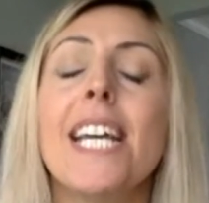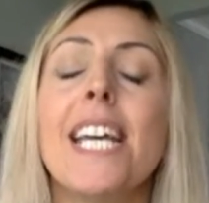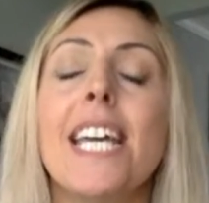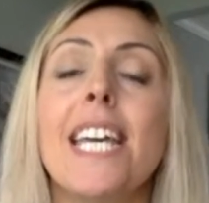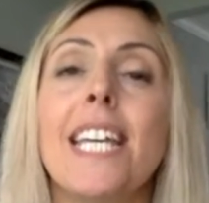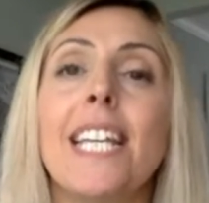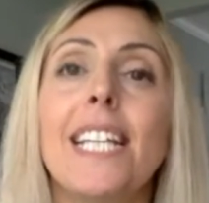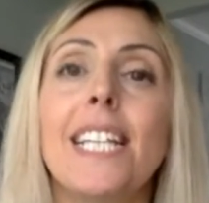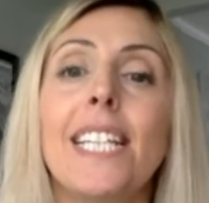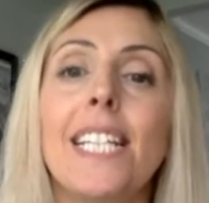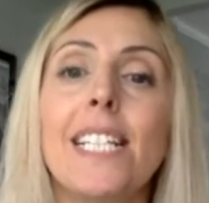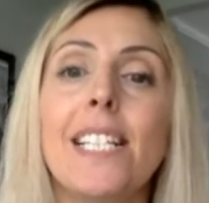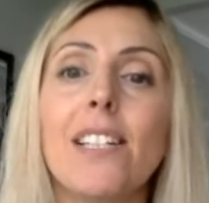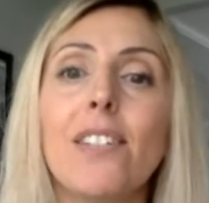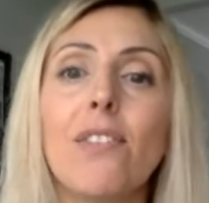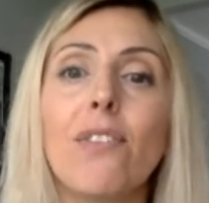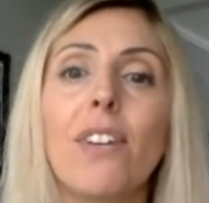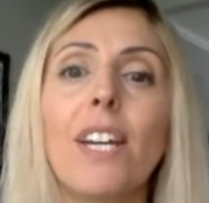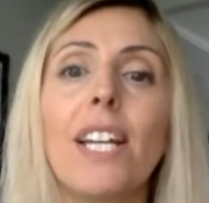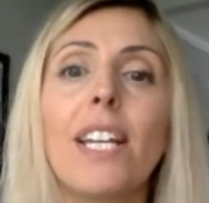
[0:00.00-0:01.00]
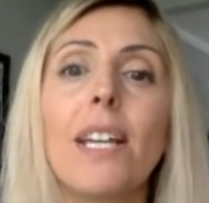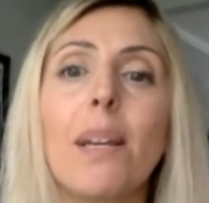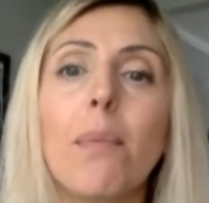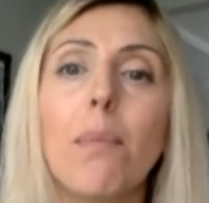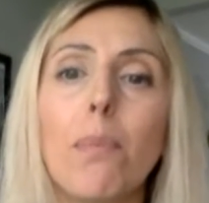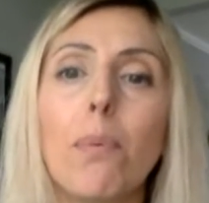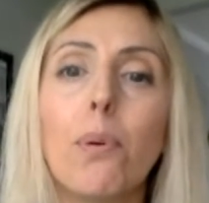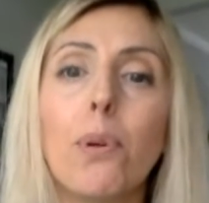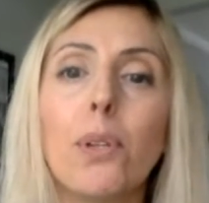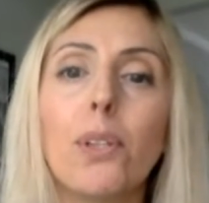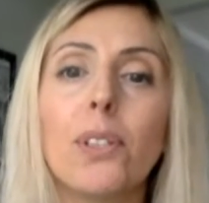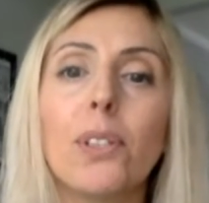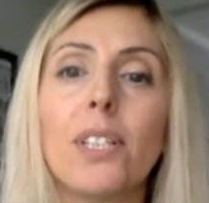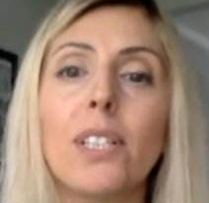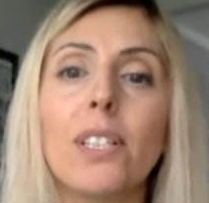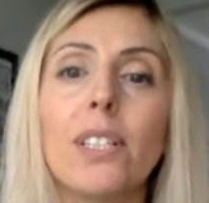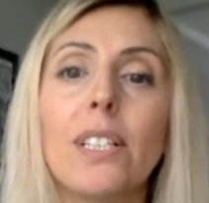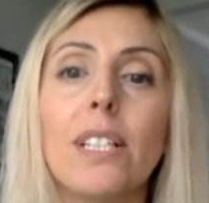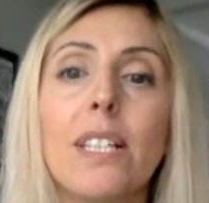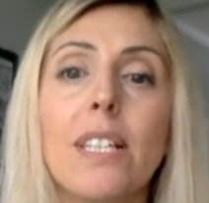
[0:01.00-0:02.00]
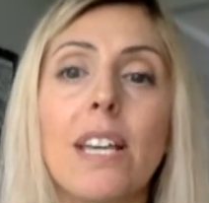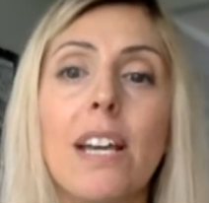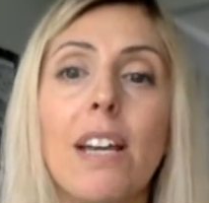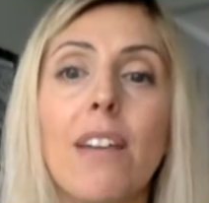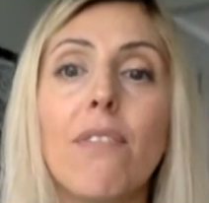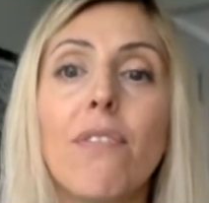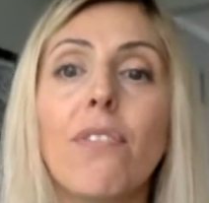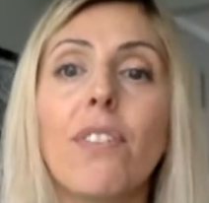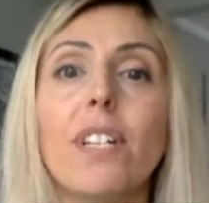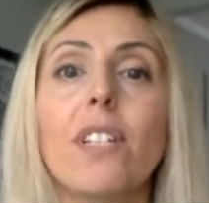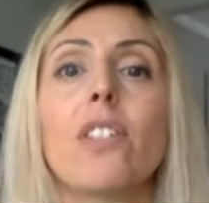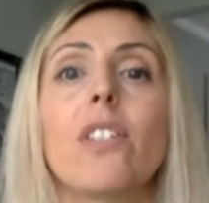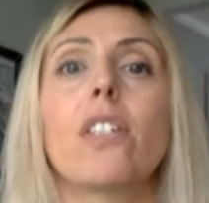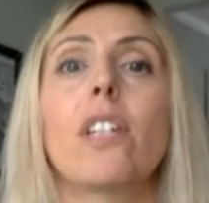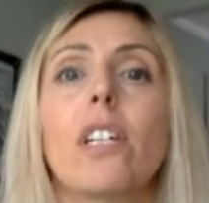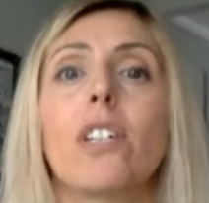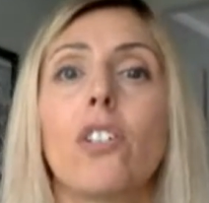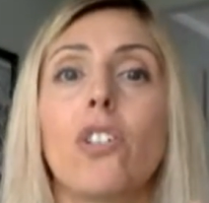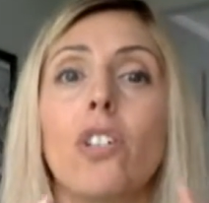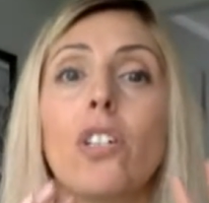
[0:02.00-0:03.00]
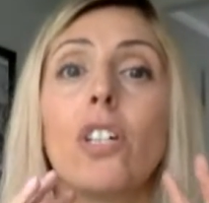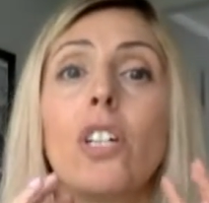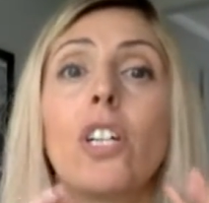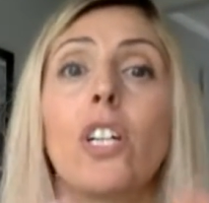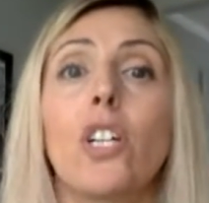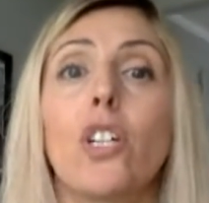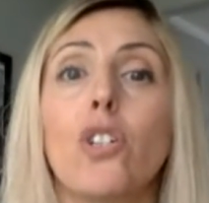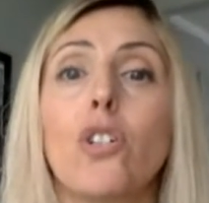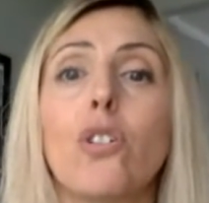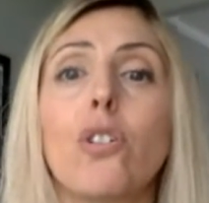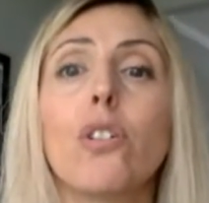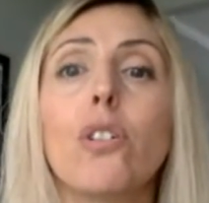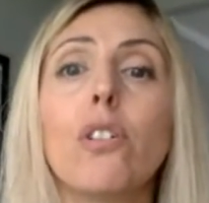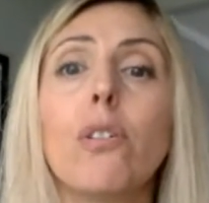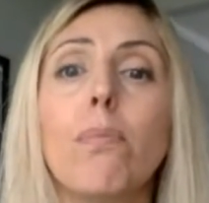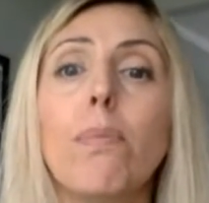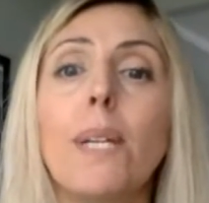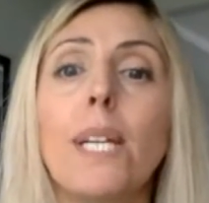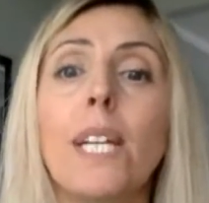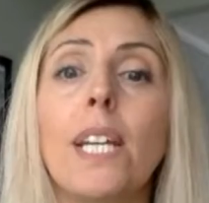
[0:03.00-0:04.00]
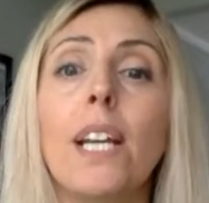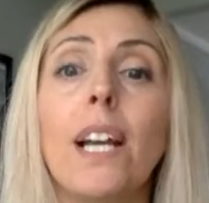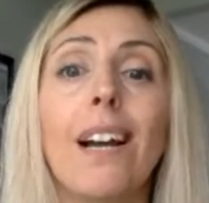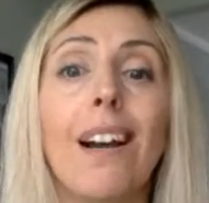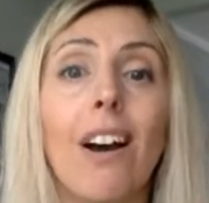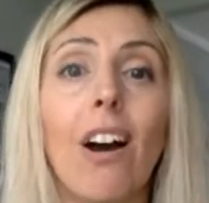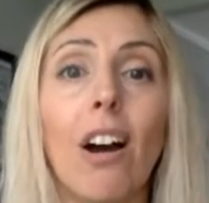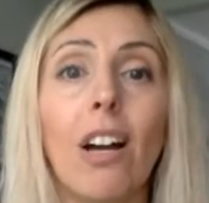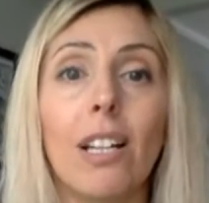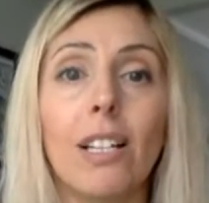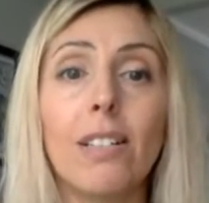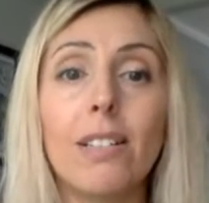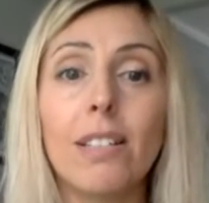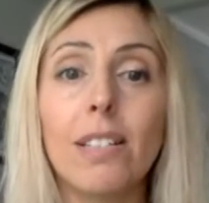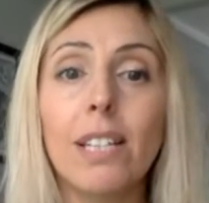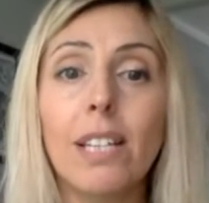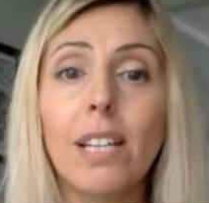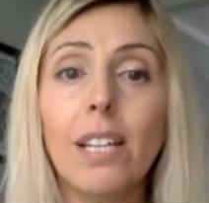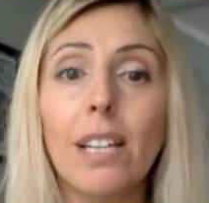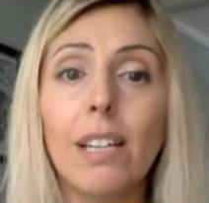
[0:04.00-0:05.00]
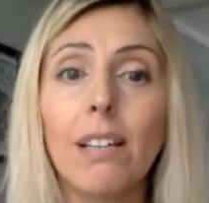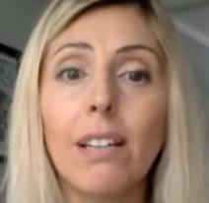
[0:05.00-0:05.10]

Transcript: And this is very important. The infrastructure should be holistic.